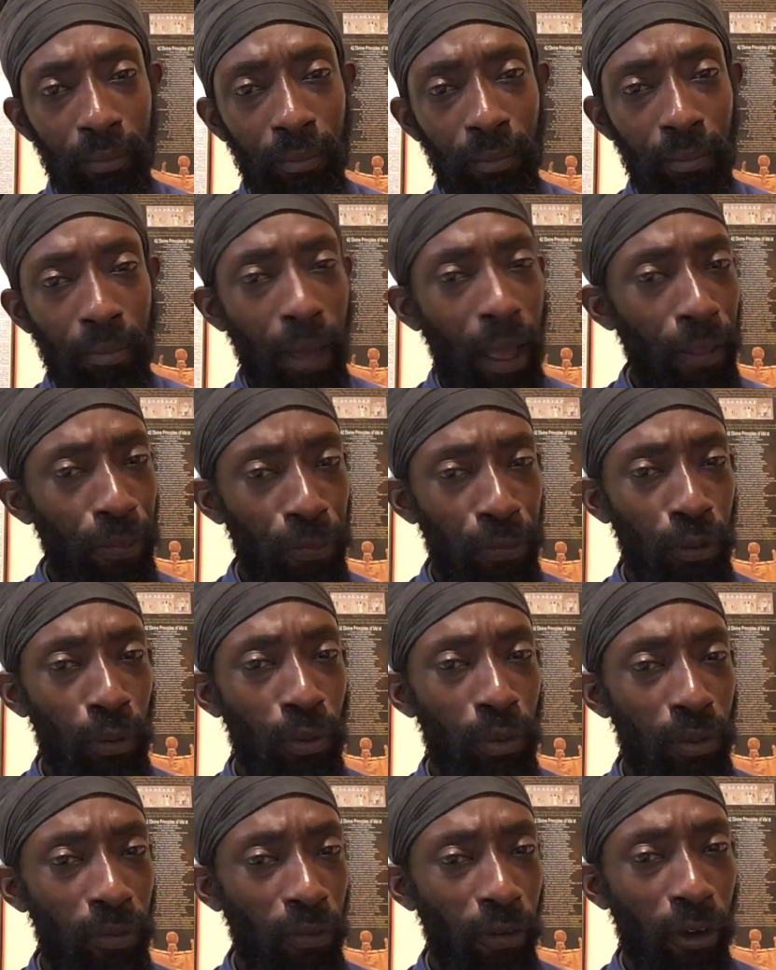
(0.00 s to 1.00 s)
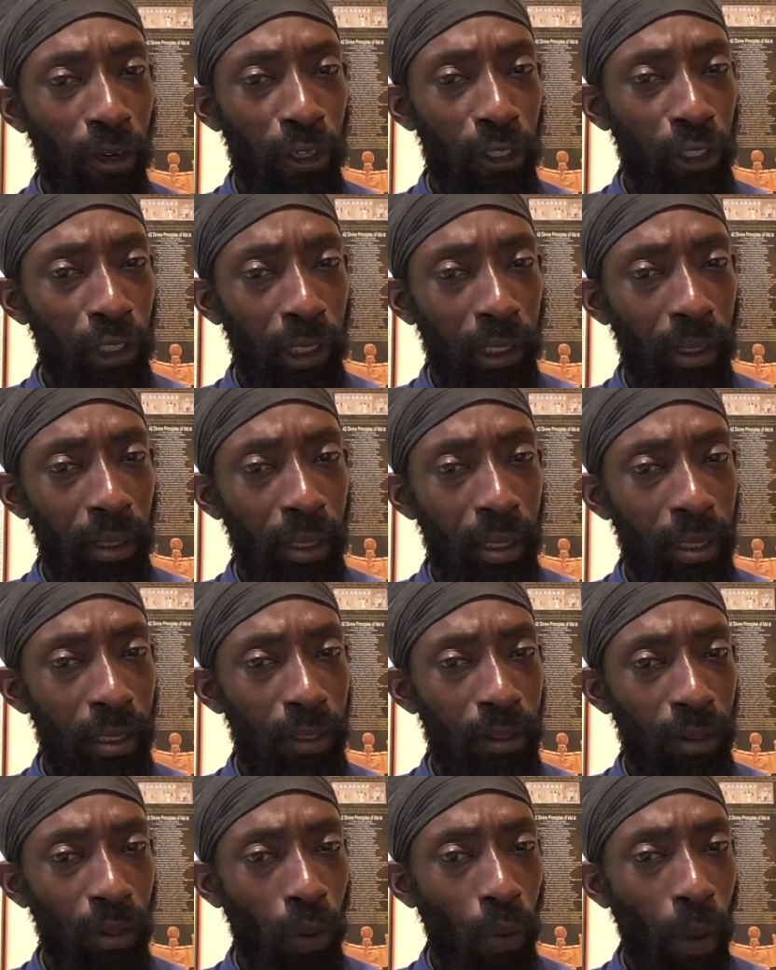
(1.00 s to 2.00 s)
Matthew's version
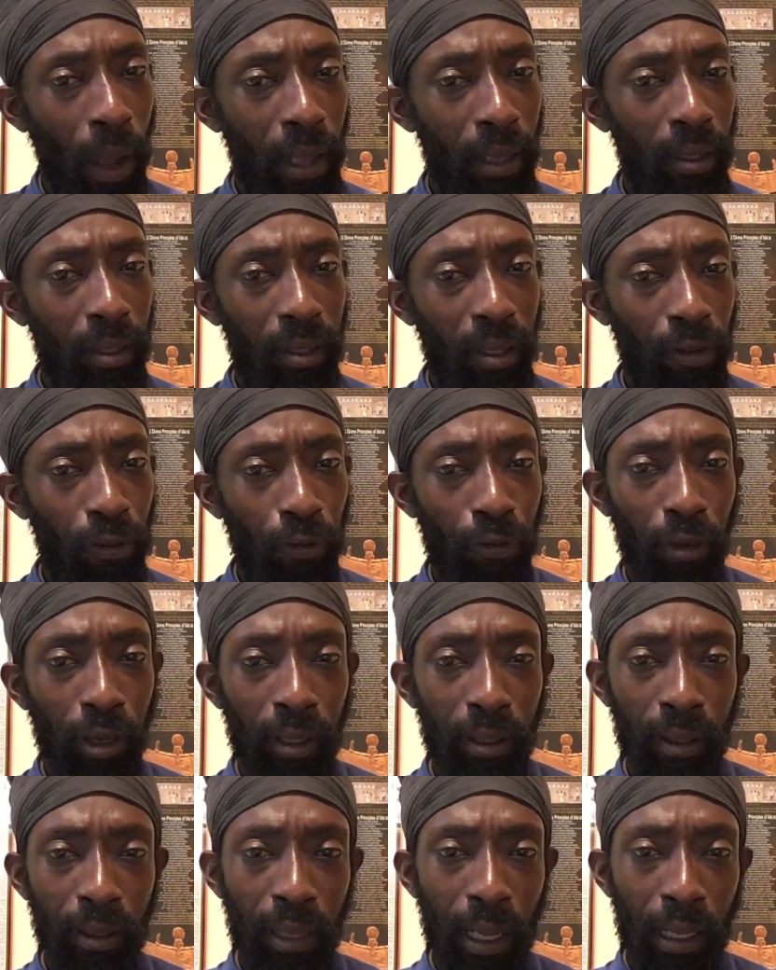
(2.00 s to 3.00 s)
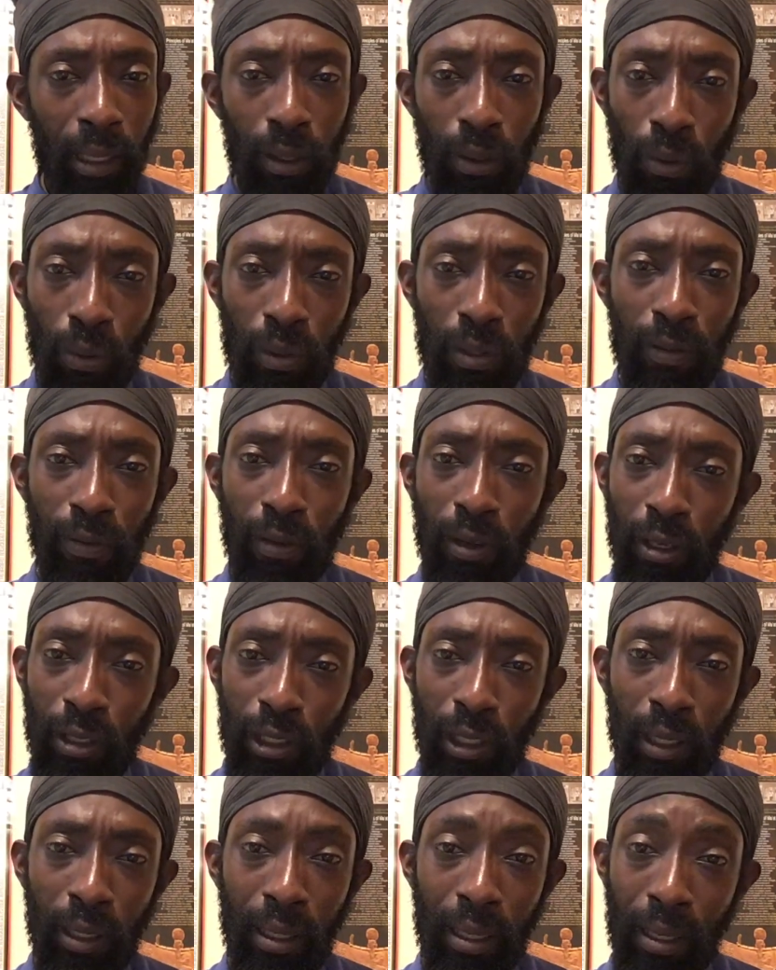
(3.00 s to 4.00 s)
is quite different than Luke's
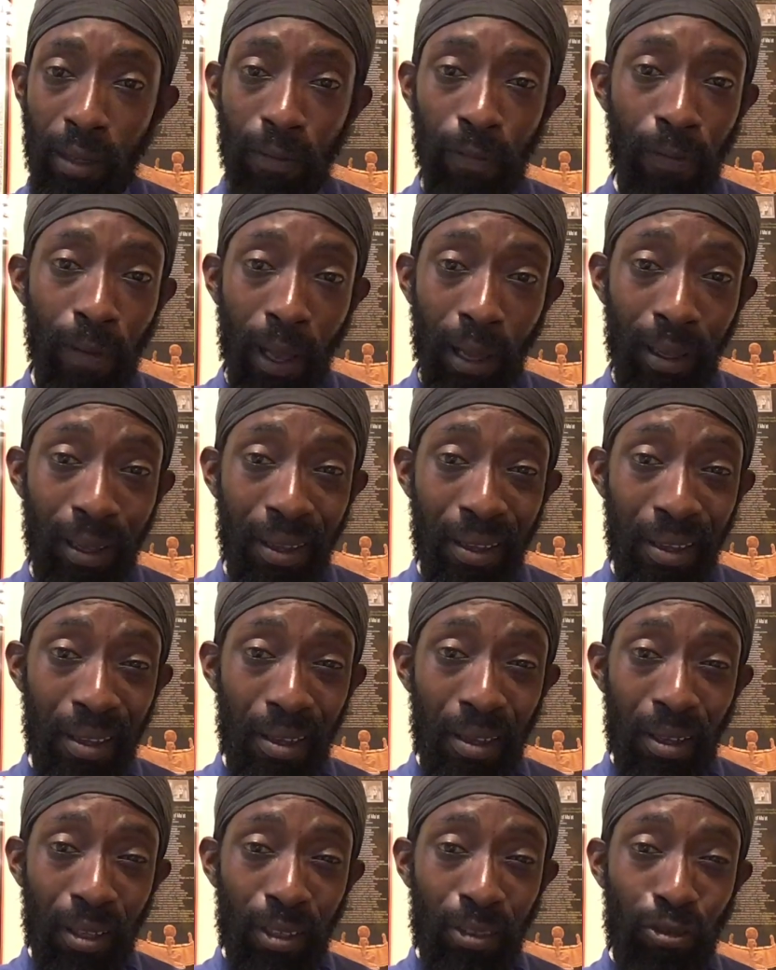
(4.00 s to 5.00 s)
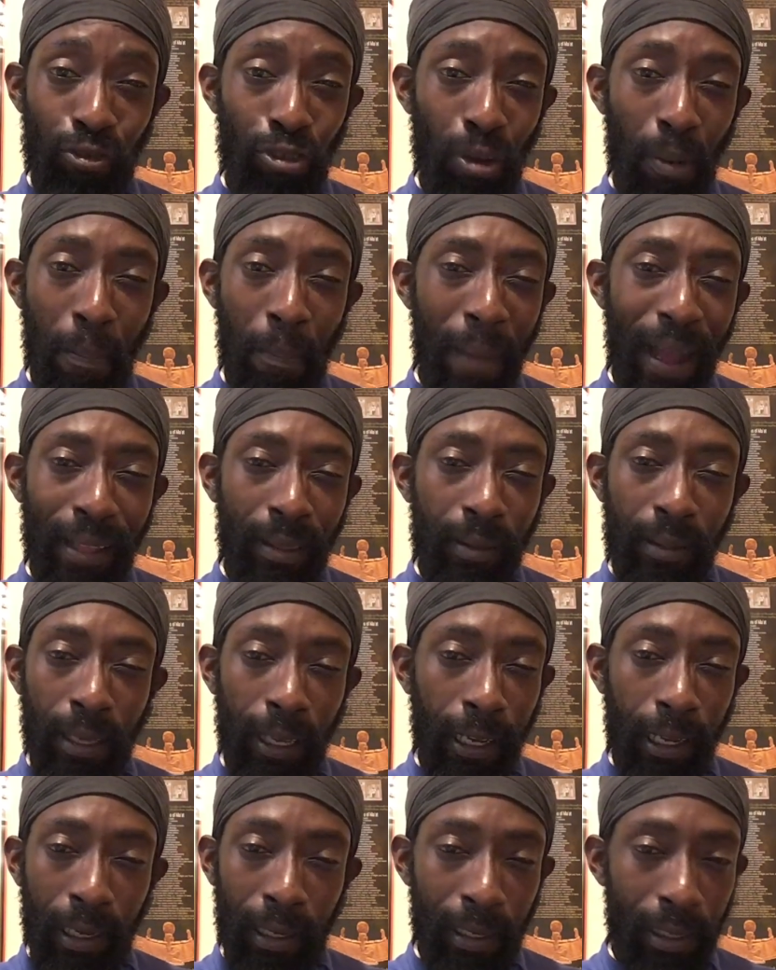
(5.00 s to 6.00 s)
version. In fact,
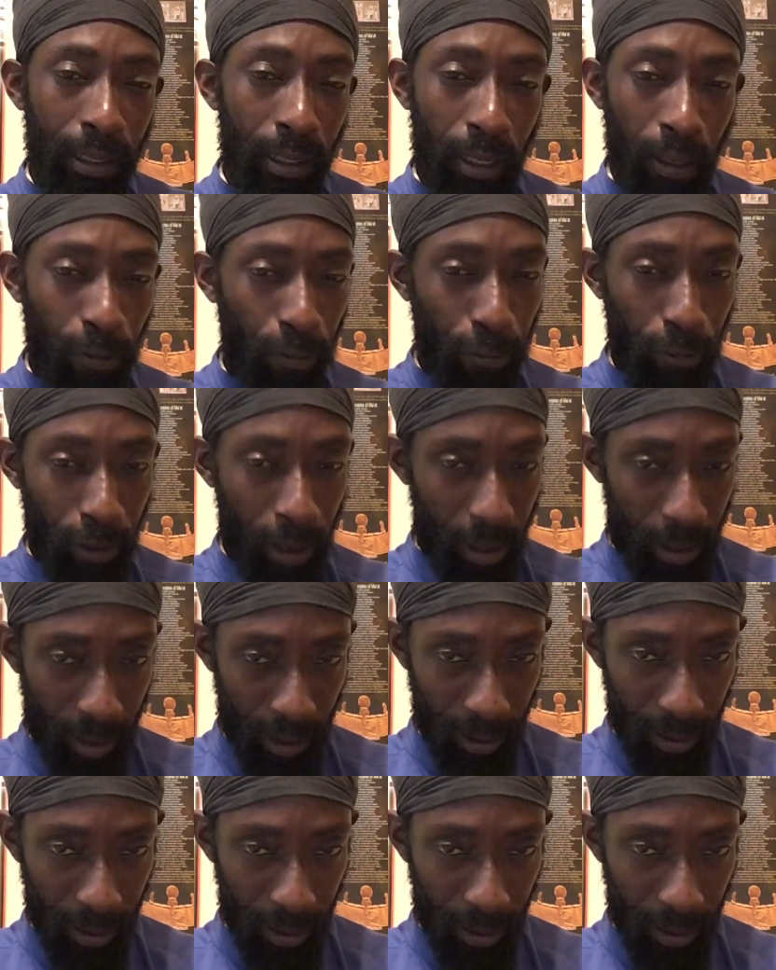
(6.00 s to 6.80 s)
dramatically different.